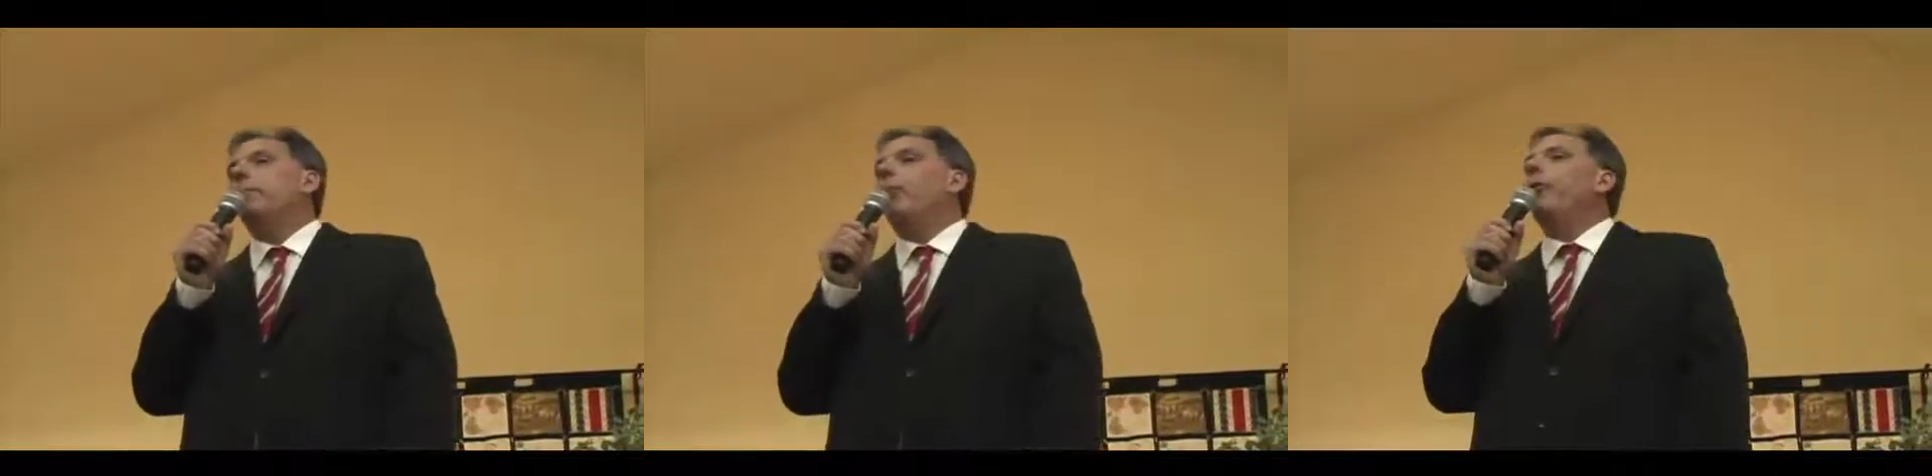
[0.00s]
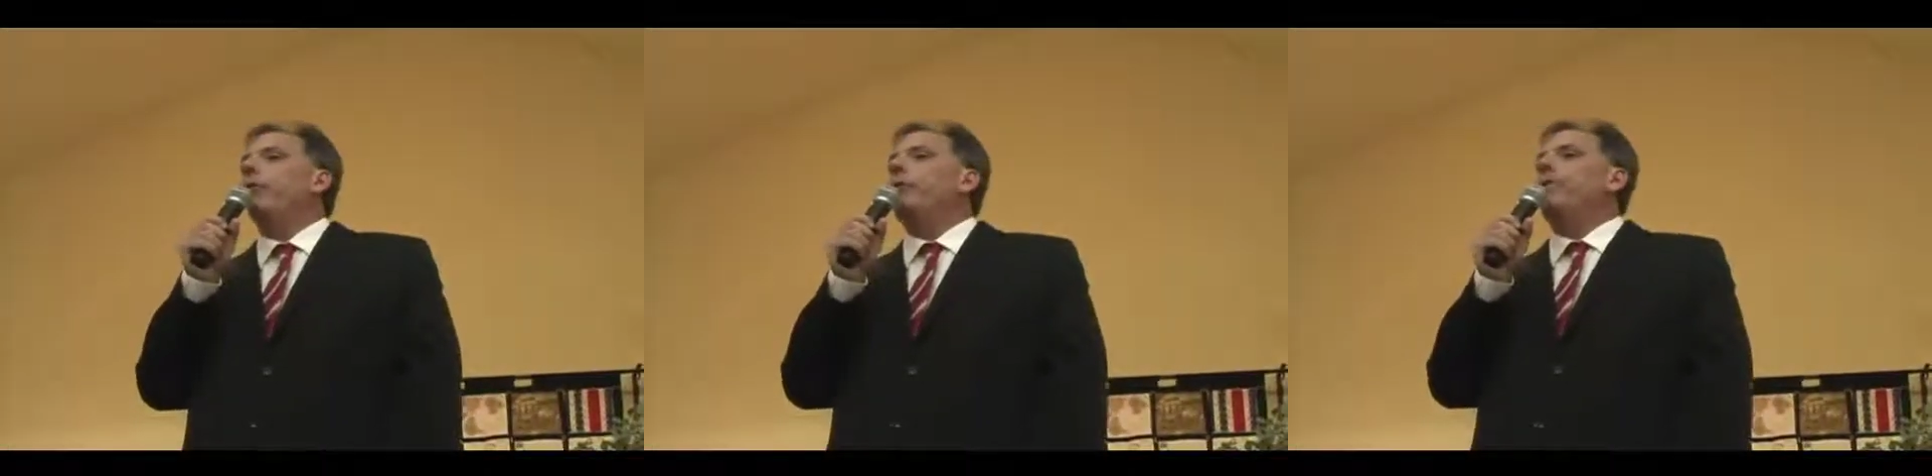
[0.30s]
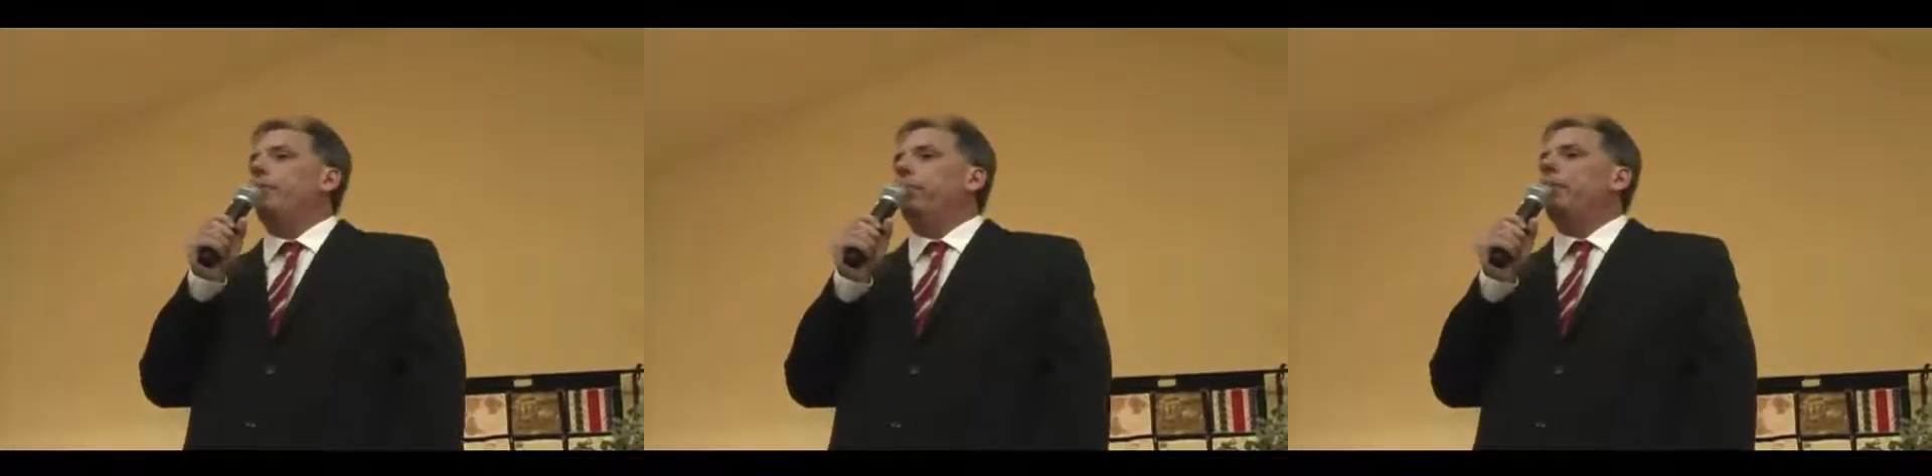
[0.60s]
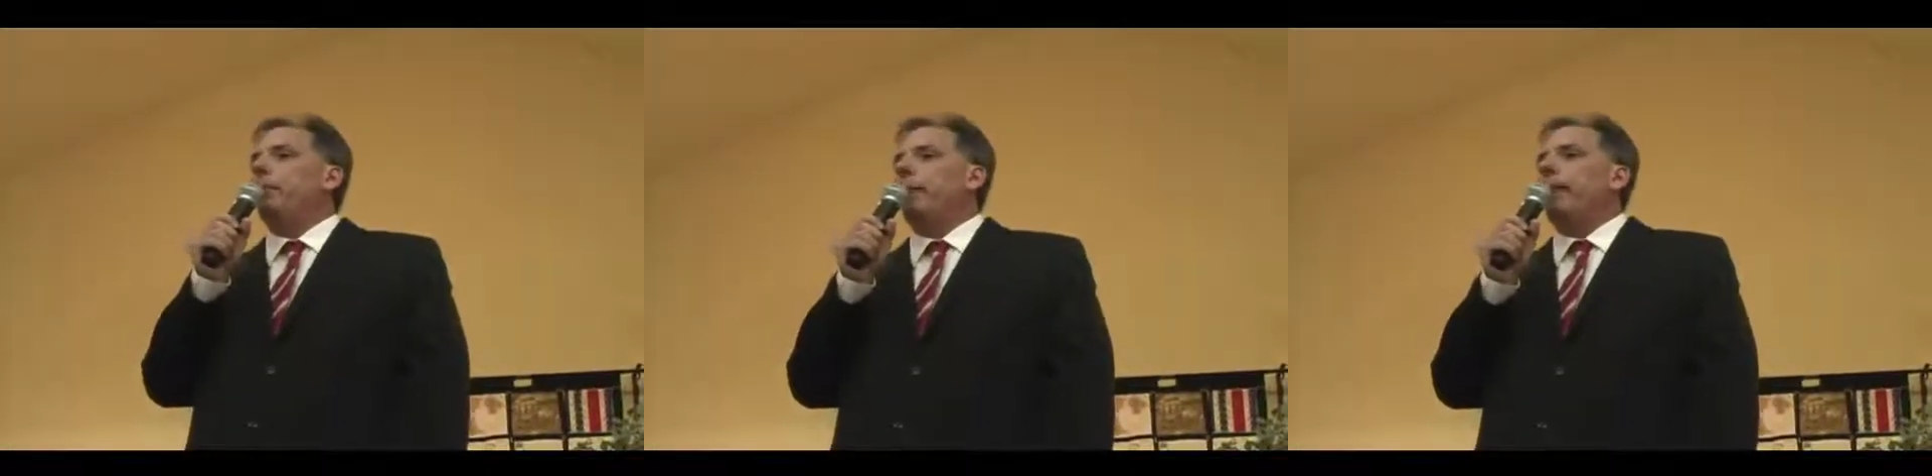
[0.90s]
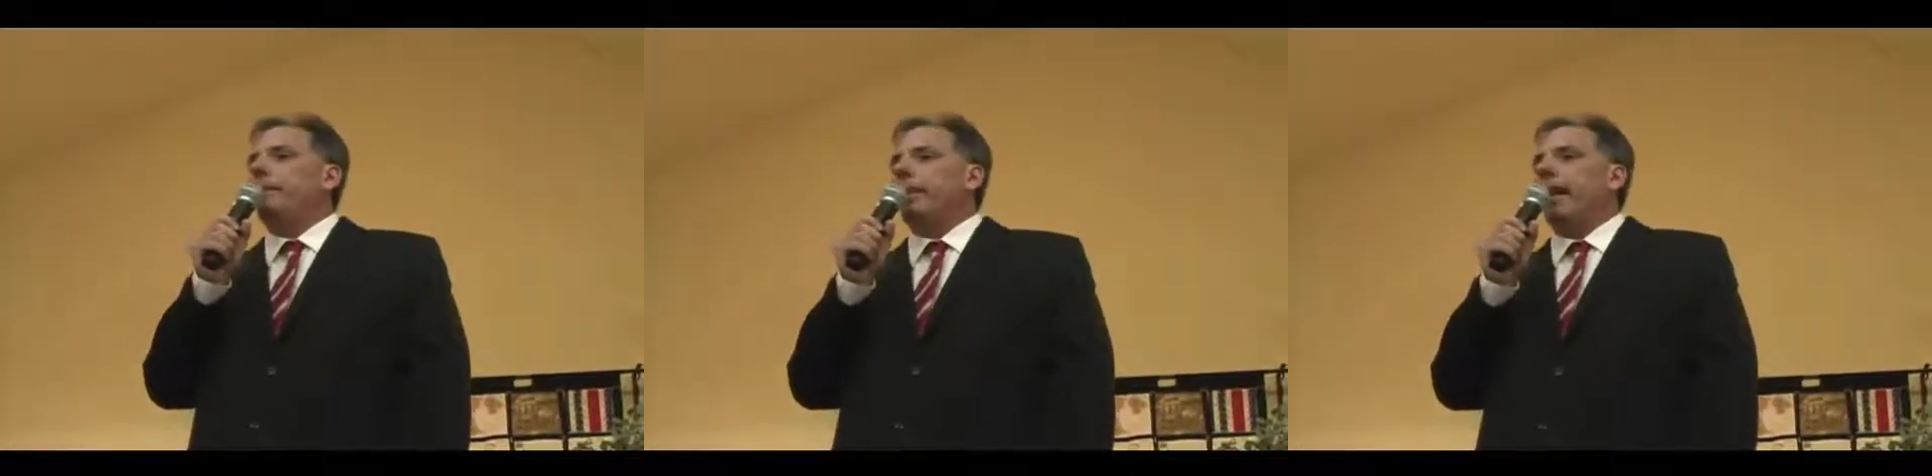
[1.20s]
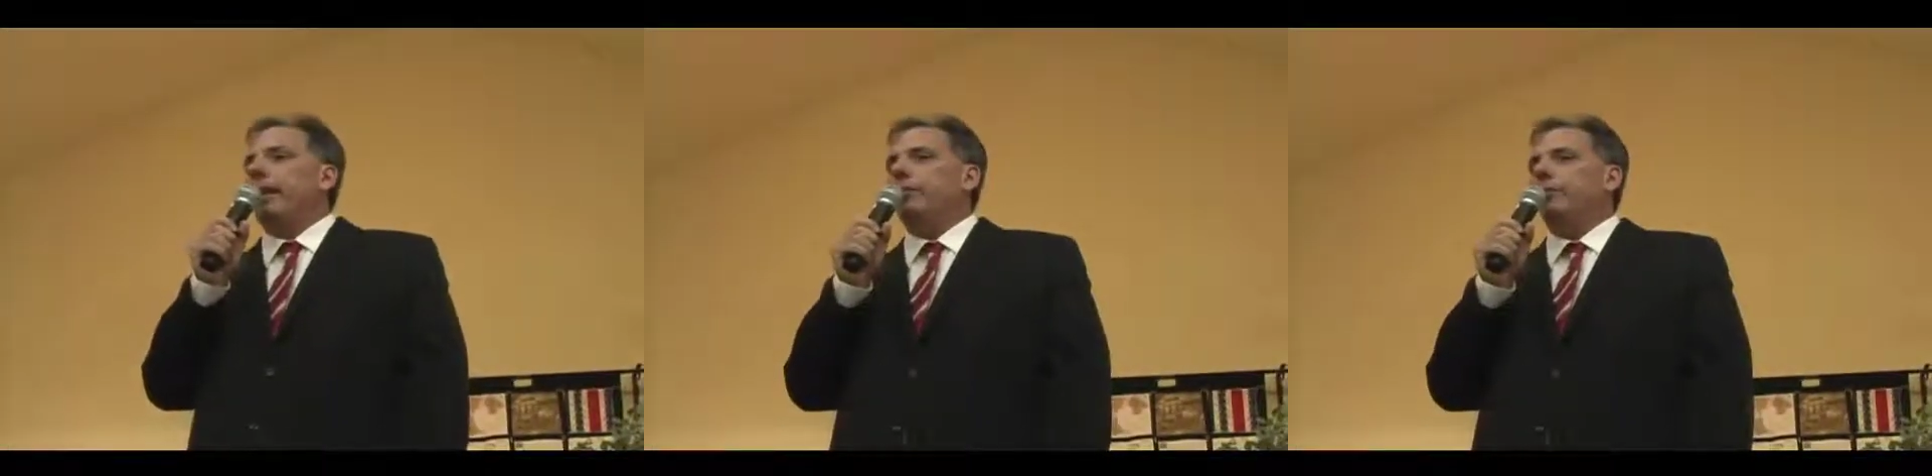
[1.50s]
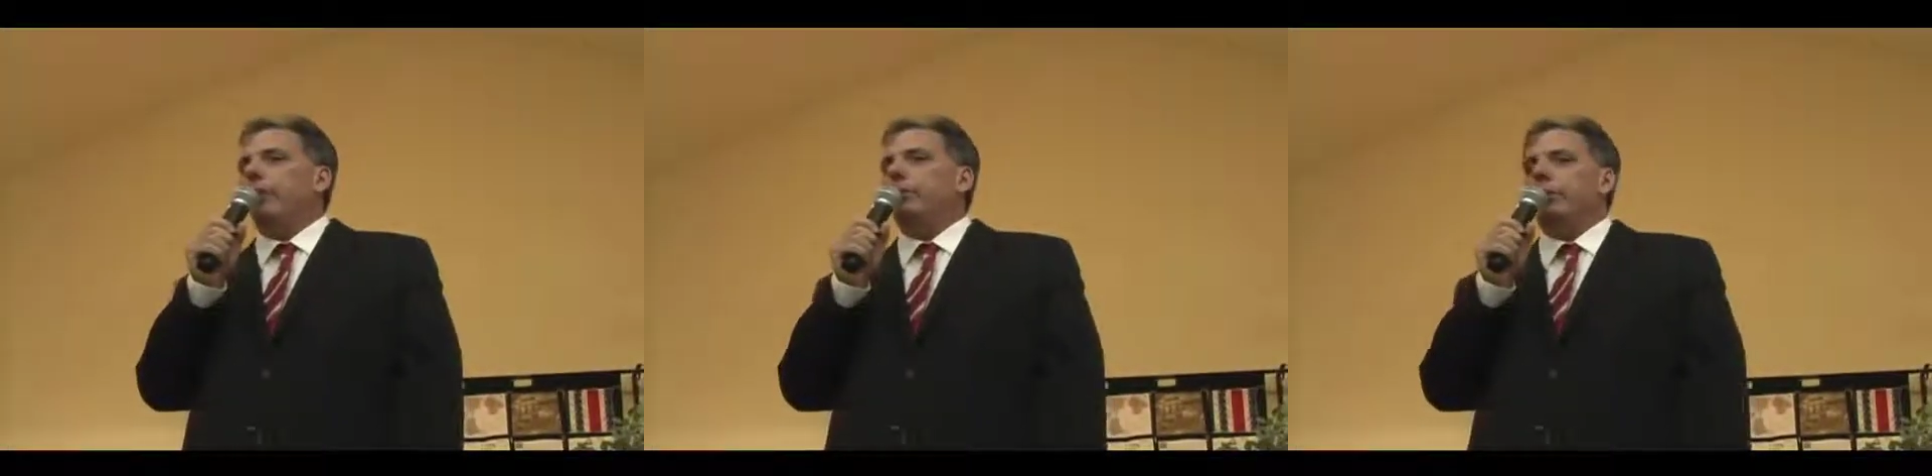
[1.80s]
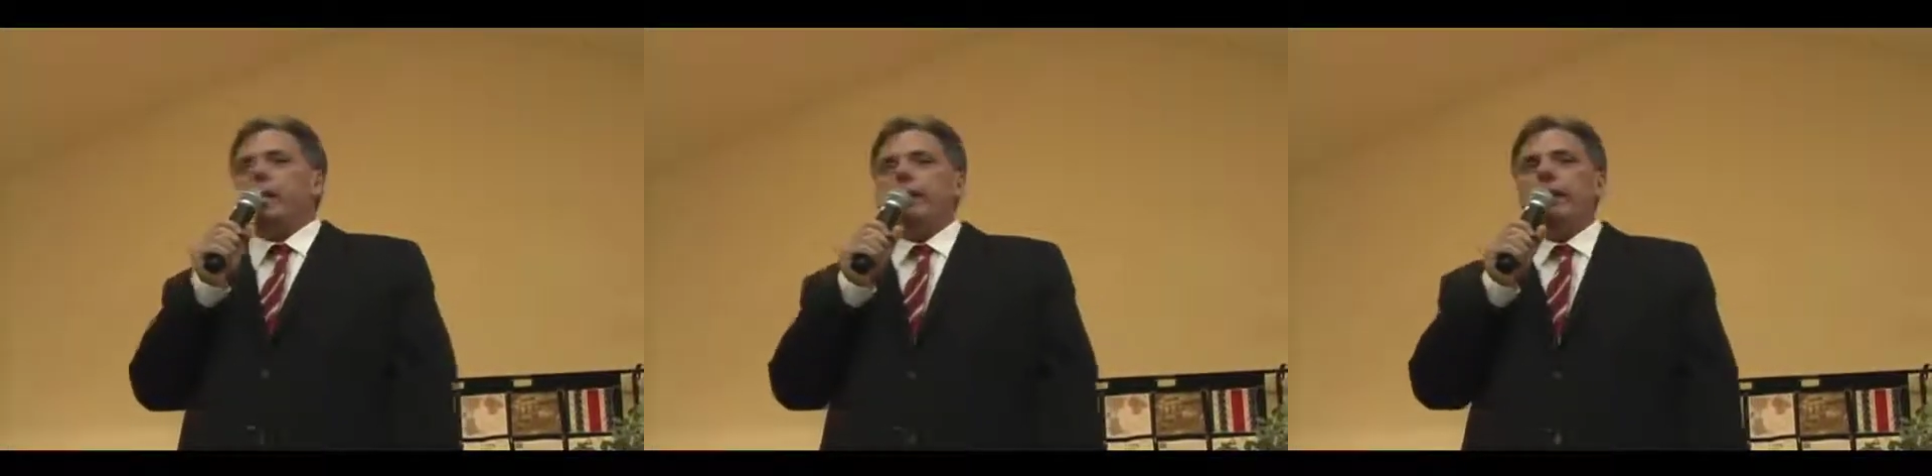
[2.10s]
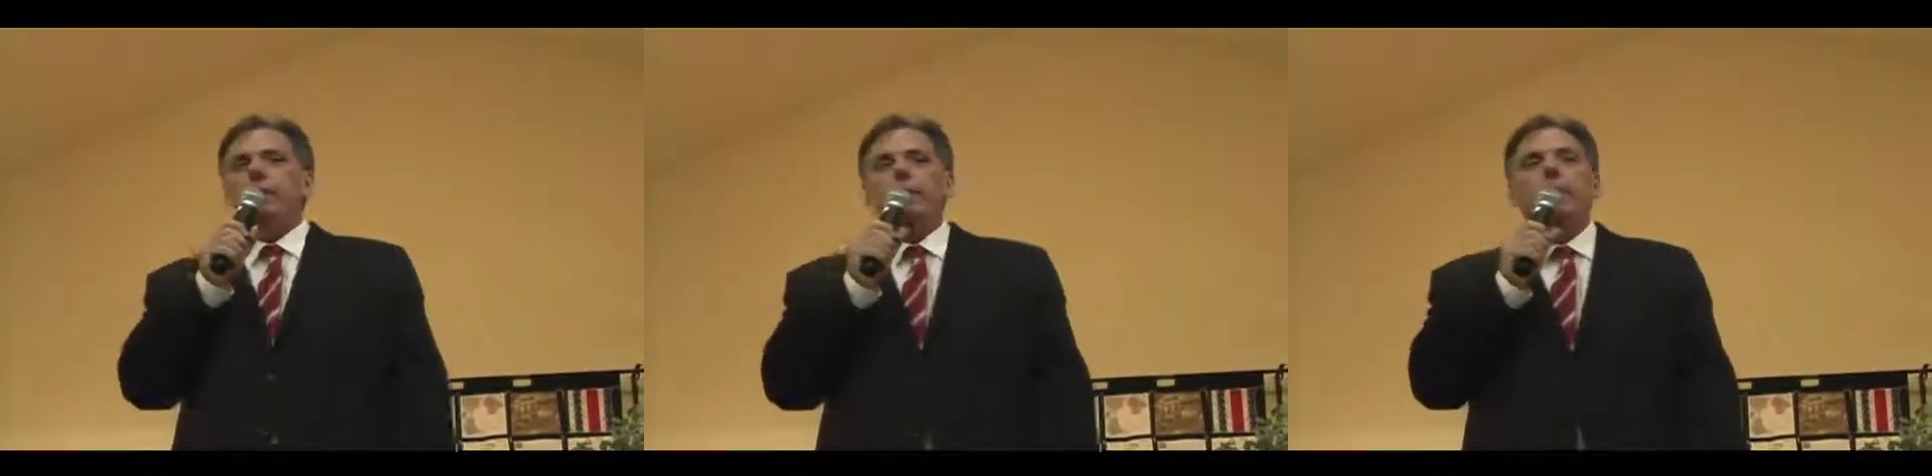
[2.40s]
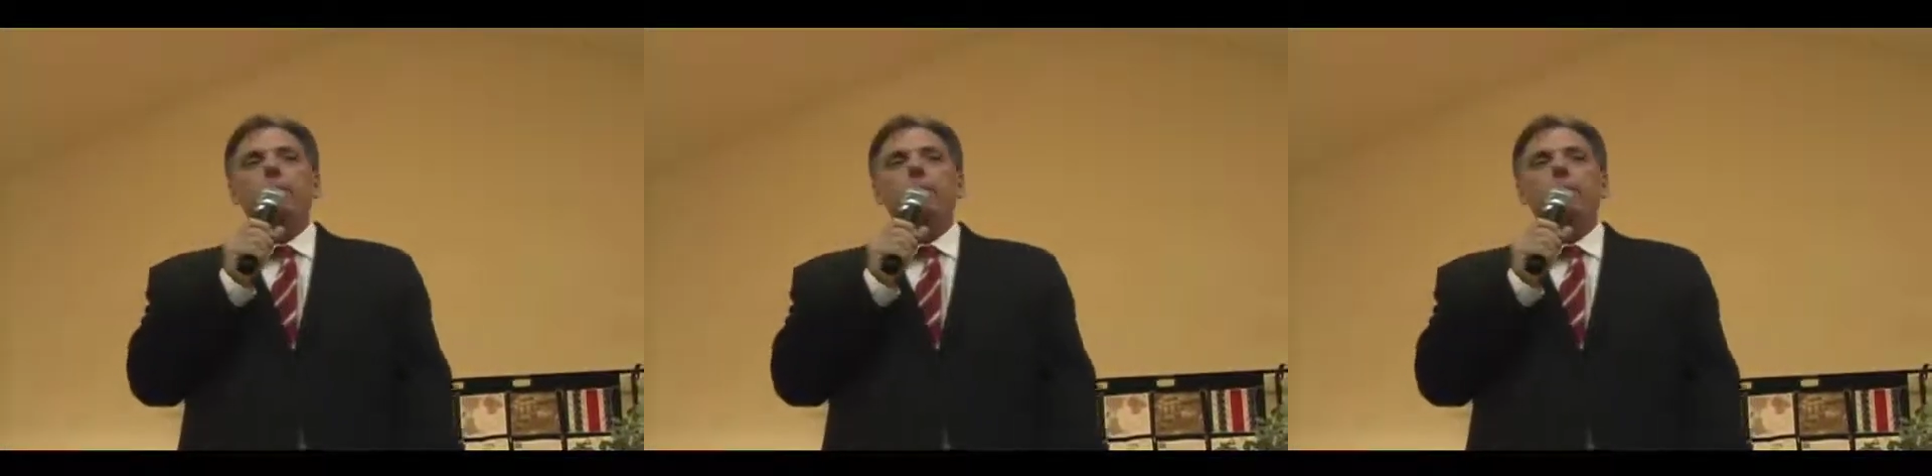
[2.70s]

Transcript: Both are full committees in the House of Representatives.